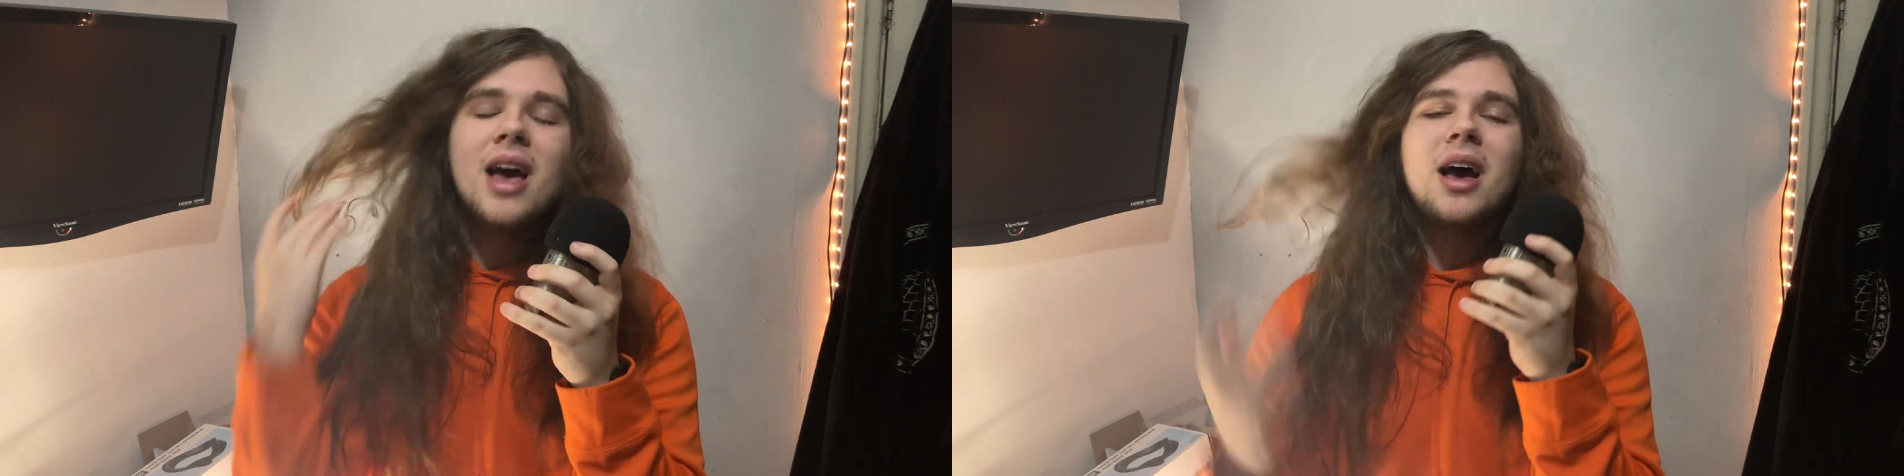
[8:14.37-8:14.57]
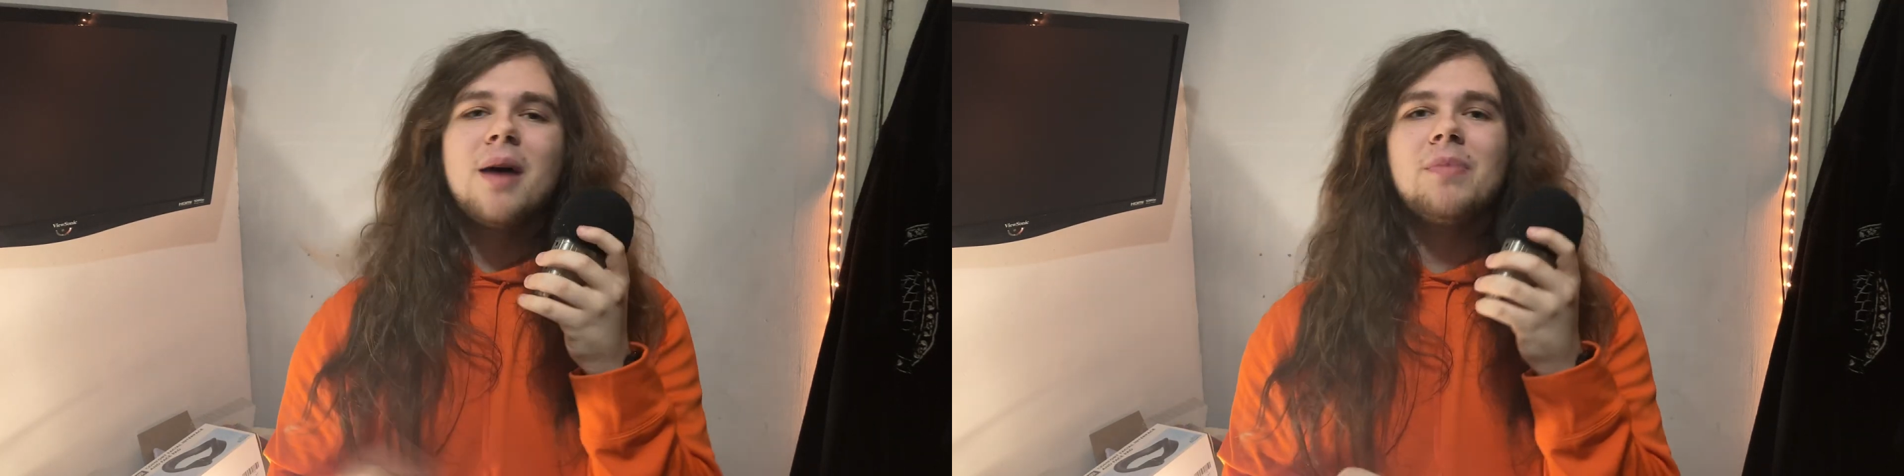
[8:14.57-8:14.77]

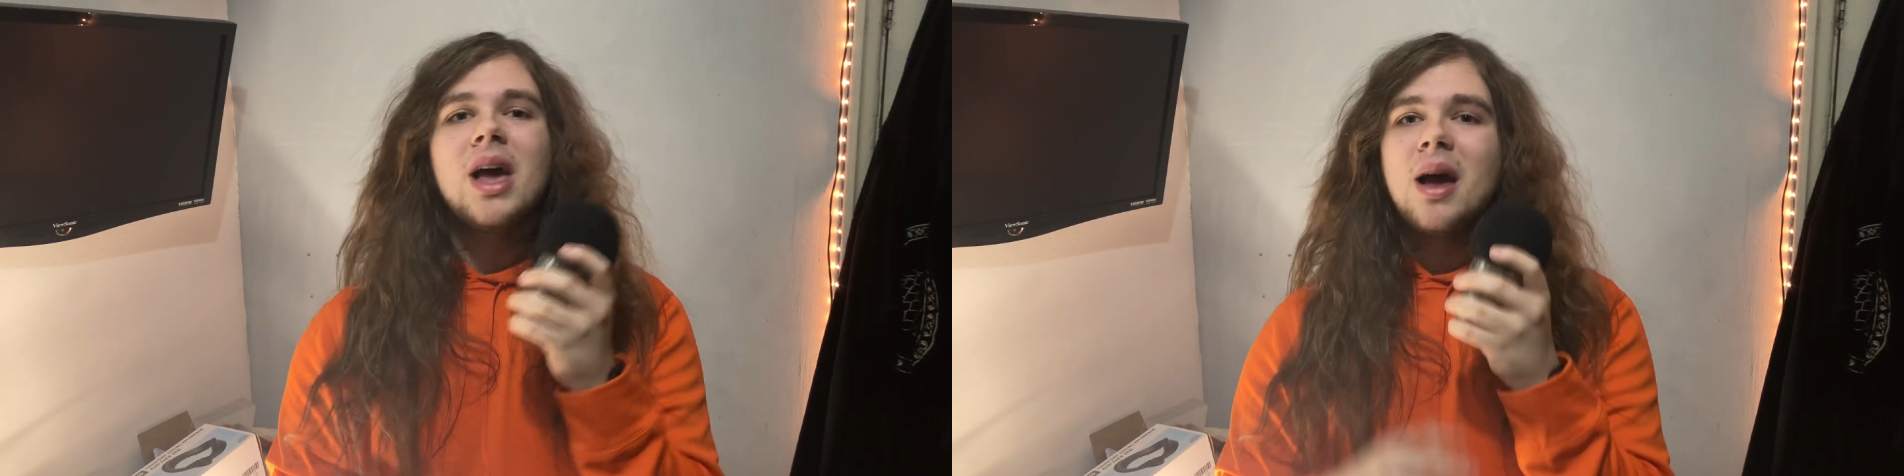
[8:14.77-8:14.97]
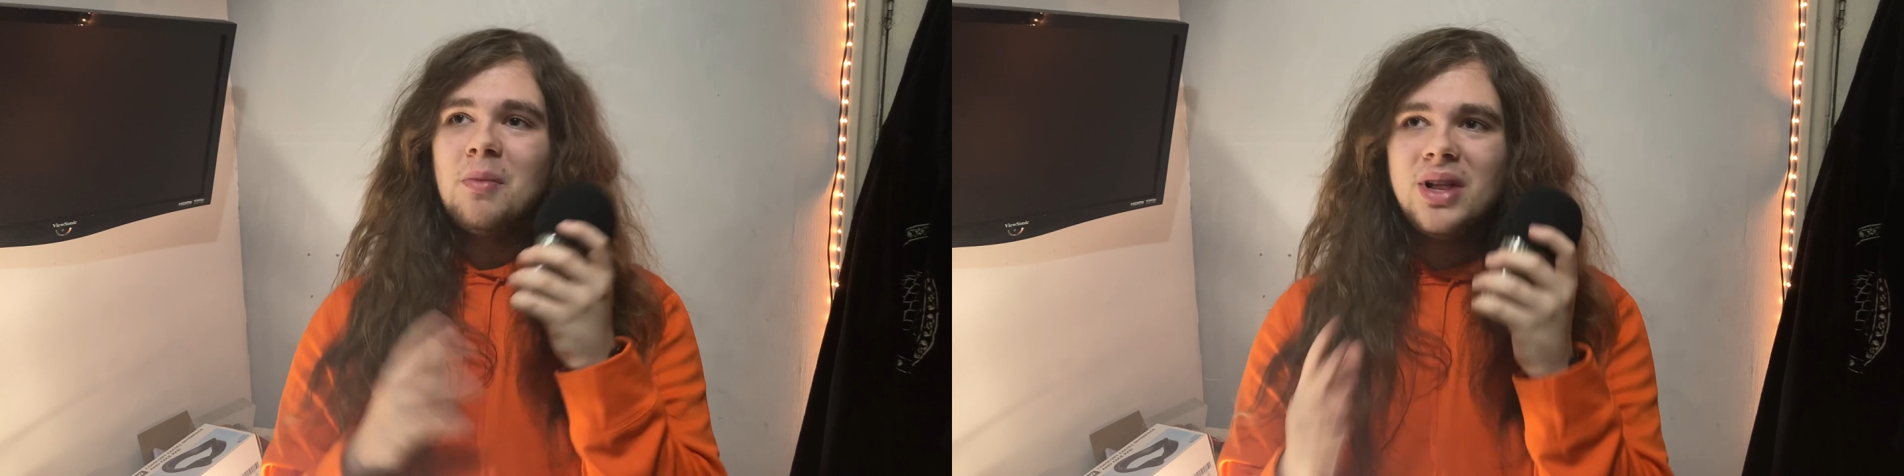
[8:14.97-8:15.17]
I'm
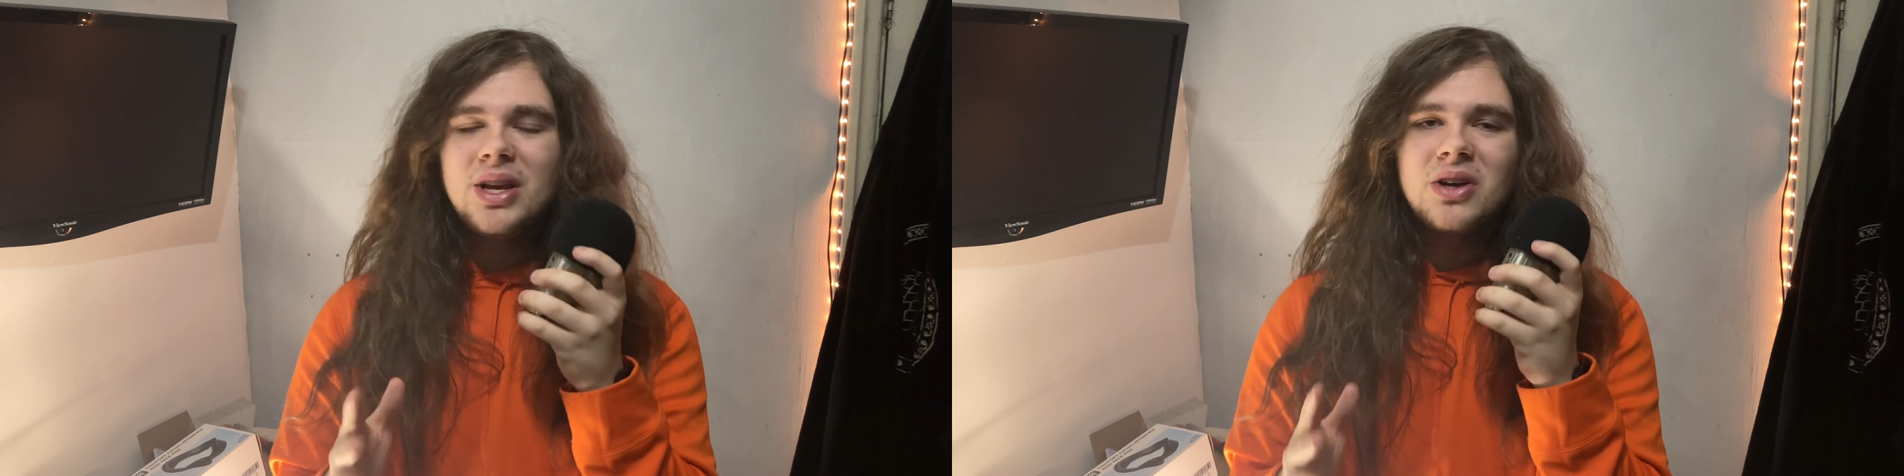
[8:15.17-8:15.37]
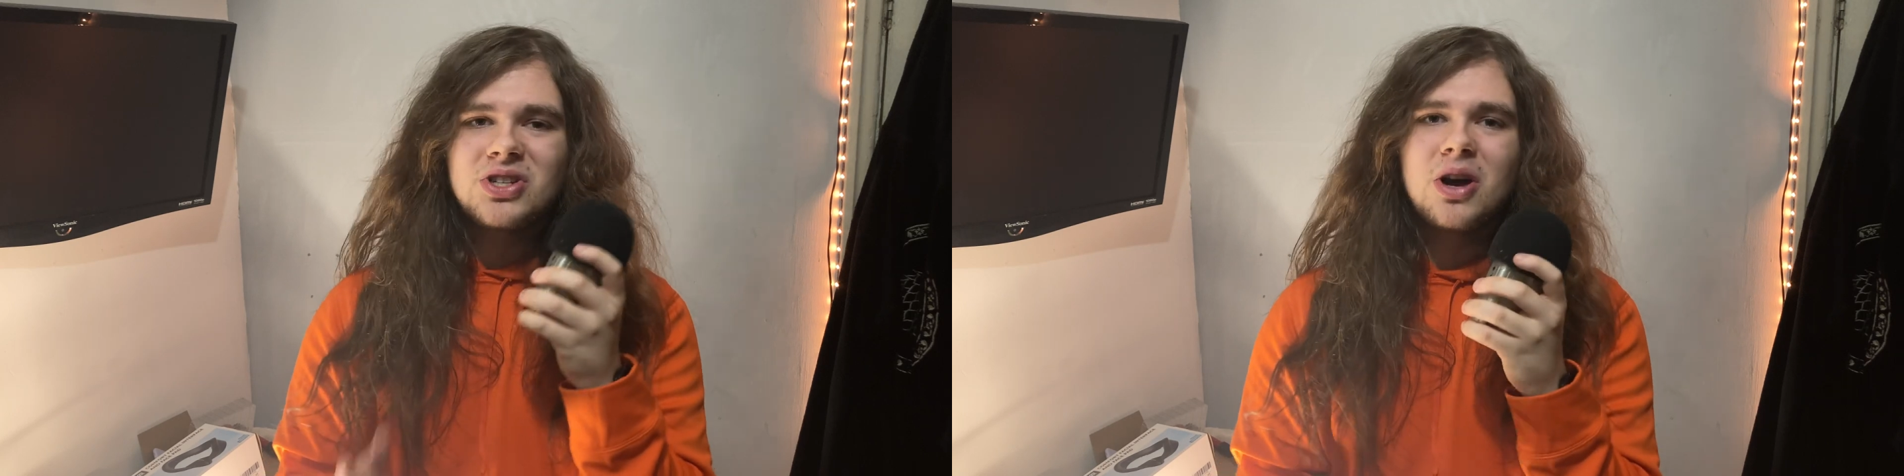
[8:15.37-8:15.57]
really
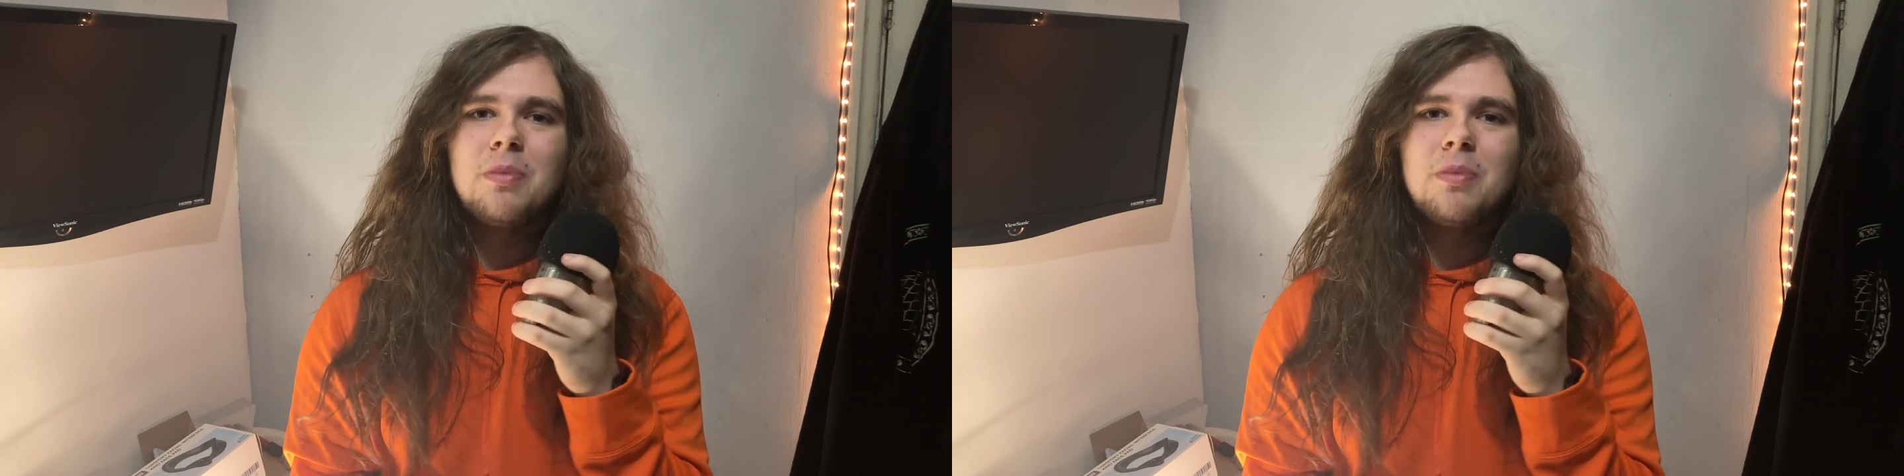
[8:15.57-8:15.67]
not sure,